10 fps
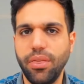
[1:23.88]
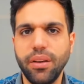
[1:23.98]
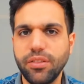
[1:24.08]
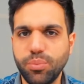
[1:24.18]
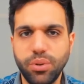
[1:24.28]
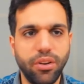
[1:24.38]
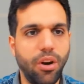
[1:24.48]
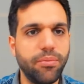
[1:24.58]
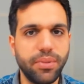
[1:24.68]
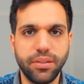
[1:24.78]
think it's pretty
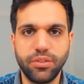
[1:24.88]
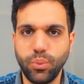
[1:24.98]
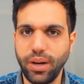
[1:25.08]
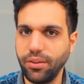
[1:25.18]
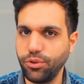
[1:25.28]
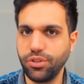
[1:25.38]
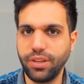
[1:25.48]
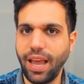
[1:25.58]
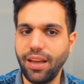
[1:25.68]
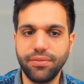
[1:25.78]
obvious why you
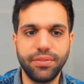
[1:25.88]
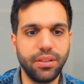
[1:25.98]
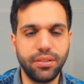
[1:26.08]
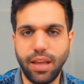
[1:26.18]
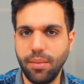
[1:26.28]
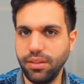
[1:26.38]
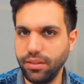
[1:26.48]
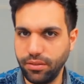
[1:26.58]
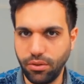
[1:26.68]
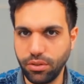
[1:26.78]
should have a
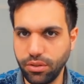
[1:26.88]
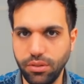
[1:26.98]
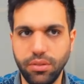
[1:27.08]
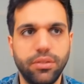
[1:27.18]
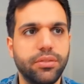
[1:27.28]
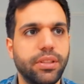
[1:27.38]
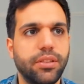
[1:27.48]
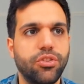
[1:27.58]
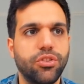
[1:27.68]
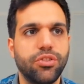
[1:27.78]
template autoload.
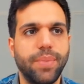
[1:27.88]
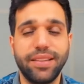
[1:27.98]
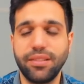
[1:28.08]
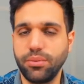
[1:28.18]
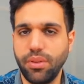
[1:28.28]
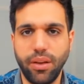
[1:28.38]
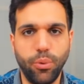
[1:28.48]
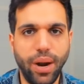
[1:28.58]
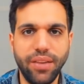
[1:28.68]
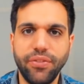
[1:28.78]
It just makes
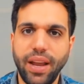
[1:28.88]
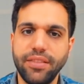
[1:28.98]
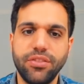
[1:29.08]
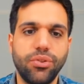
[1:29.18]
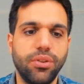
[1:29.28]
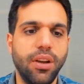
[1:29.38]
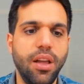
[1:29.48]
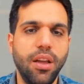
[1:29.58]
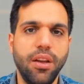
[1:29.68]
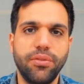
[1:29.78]
everything way faster.
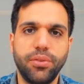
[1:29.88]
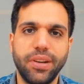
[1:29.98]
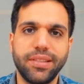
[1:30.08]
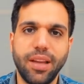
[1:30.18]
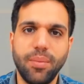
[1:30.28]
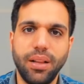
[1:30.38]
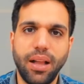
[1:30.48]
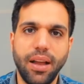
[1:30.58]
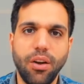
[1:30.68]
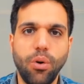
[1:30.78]
For example,
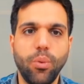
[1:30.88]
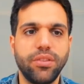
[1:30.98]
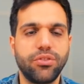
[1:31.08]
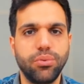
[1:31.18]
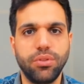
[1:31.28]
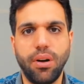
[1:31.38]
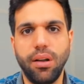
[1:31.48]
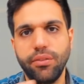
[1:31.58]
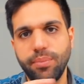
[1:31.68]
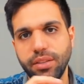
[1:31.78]
I always route
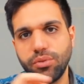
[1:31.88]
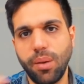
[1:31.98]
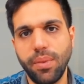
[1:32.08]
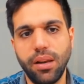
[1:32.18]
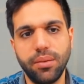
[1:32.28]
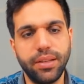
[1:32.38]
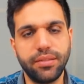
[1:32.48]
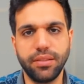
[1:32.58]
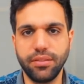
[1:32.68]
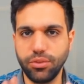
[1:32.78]
all of my drum
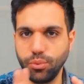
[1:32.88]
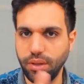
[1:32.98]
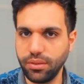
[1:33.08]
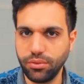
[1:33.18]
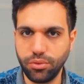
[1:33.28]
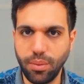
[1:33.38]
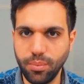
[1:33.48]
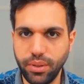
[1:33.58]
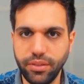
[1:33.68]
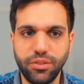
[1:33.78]
elements into one
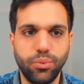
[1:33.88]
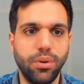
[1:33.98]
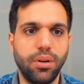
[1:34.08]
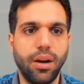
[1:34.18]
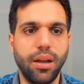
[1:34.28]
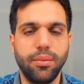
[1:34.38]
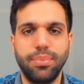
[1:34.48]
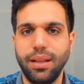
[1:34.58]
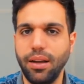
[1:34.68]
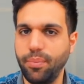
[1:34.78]
drum bus where I
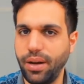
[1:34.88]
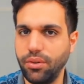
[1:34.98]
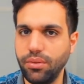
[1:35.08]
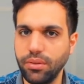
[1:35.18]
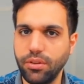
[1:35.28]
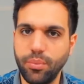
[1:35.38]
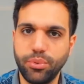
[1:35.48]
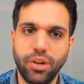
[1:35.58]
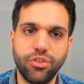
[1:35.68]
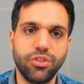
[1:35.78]
apply parallel
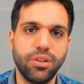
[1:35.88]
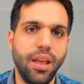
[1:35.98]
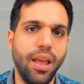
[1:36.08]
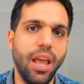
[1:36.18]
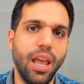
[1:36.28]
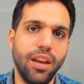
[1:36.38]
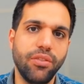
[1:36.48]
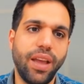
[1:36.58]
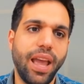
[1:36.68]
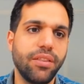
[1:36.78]
compression. And
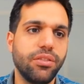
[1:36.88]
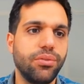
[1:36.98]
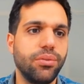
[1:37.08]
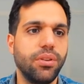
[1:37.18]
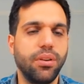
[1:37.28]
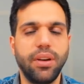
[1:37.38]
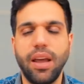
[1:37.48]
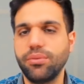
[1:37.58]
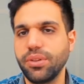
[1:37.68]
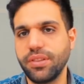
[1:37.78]
if I had to do it on
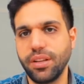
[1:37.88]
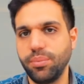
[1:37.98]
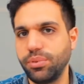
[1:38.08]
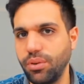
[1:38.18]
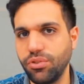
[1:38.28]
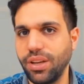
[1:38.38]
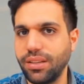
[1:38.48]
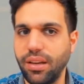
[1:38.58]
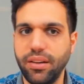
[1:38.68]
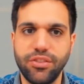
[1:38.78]
every single
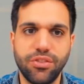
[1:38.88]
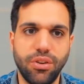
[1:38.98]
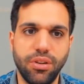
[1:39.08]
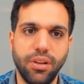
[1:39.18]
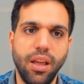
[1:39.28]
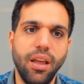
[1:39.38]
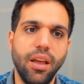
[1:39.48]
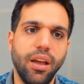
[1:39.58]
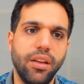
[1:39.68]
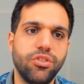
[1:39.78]
project that I start,
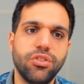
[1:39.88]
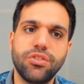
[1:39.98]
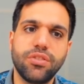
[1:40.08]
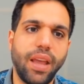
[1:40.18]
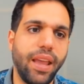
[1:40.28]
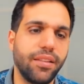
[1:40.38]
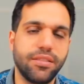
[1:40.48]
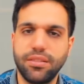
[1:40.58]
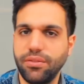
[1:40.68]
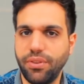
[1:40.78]
it just
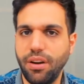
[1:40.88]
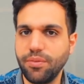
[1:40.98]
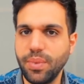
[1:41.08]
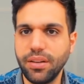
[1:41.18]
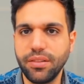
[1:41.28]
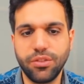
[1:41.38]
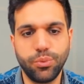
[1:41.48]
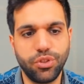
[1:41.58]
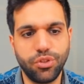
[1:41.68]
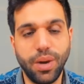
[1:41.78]
takes 5
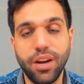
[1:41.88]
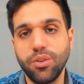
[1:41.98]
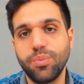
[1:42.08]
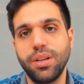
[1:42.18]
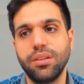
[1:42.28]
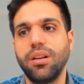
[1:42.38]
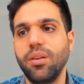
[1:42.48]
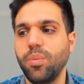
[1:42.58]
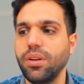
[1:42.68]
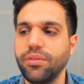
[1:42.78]
minutes, which might not be a
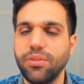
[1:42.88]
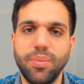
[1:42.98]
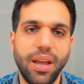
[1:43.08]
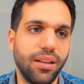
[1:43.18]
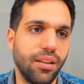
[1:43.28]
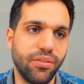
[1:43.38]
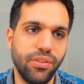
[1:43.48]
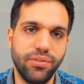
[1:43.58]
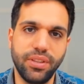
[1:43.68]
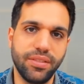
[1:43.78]
lot, but if you make like
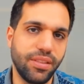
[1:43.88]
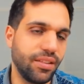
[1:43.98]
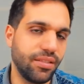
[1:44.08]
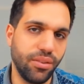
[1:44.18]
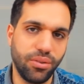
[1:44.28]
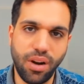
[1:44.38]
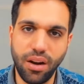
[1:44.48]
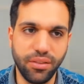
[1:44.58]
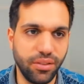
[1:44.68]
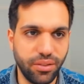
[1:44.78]
50, 60 or
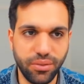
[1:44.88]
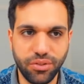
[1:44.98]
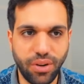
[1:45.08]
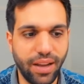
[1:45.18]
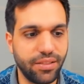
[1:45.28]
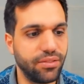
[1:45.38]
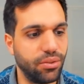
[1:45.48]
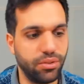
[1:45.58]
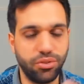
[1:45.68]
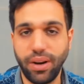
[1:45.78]
100 new tracks
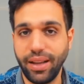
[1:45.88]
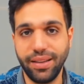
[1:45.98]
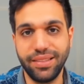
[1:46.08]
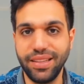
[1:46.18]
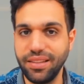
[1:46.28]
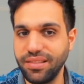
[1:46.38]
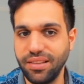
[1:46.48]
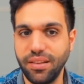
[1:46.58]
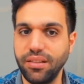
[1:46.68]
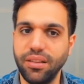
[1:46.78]
or track ideas
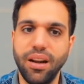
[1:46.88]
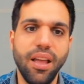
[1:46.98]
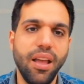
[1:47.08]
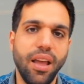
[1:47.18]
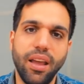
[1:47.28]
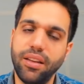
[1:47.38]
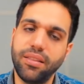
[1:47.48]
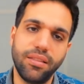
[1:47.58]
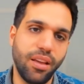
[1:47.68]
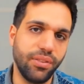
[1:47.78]
a year,
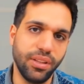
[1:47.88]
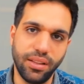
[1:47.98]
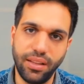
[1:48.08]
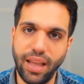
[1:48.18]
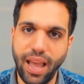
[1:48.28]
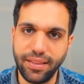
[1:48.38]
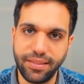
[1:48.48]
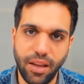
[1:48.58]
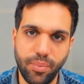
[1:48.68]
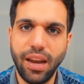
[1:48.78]
it definitely
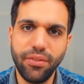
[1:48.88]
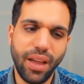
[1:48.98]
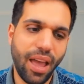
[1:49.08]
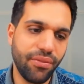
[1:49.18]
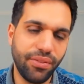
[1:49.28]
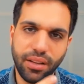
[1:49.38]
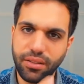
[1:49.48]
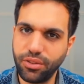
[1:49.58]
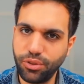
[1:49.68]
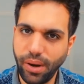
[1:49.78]
adds up. And if I have
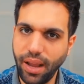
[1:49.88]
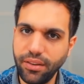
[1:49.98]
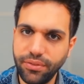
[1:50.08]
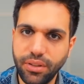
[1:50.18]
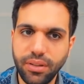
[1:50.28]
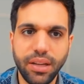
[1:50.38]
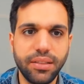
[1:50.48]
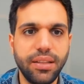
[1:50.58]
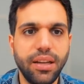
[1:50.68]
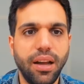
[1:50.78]
like a creative good
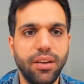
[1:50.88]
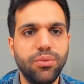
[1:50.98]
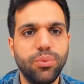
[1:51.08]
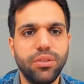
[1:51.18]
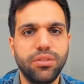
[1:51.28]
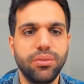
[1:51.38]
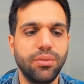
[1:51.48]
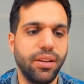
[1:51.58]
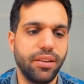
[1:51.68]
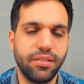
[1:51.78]
idea, I don't want
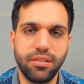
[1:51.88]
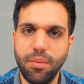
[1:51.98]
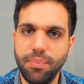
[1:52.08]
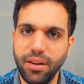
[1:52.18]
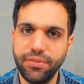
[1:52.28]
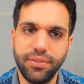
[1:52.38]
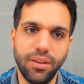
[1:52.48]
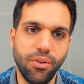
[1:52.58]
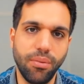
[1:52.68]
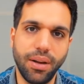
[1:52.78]
to like stop my
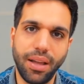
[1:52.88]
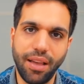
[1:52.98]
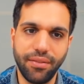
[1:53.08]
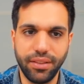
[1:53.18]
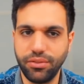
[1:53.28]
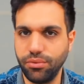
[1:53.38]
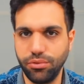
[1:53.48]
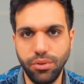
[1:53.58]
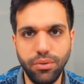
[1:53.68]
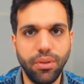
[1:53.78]
flow by having to
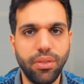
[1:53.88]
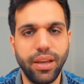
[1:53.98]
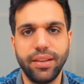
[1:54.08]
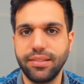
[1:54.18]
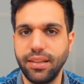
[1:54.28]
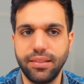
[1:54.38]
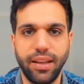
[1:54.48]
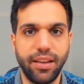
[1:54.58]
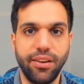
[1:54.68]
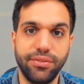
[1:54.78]
route things and
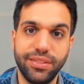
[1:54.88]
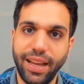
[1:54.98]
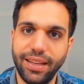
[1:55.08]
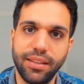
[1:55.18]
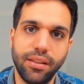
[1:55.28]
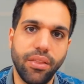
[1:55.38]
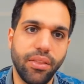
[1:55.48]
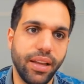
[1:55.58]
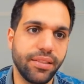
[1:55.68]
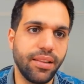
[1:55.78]
take care of technical
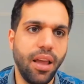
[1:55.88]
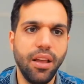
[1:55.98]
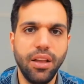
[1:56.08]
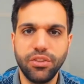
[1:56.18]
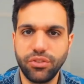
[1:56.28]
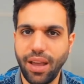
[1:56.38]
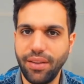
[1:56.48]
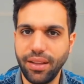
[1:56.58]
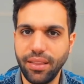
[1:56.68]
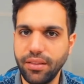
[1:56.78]
things. So
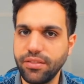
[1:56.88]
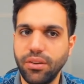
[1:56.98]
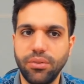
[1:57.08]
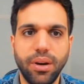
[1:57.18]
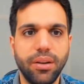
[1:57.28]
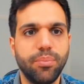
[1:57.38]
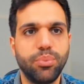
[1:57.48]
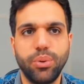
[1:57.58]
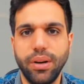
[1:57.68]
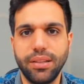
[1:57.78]
having this already
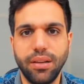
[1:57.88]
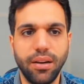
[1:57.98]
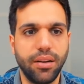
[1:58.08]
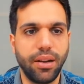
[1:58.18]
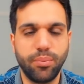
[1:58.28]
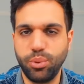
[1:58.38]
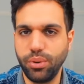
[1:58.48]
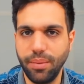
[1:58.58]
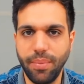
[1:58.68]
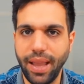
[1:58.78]
pre-done,
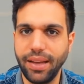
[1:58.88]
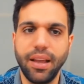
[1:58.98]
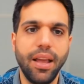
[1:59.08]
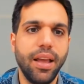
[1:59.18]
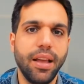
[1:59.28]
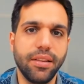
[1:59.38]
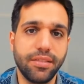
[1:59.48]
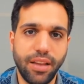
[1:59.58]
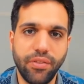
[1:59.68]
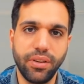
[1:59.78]
pre-made,
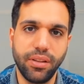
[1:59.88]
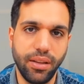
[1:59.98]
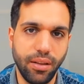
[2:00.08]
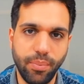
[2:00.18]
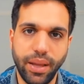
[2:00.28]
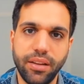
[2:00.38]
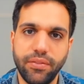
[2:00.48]
is definitely a big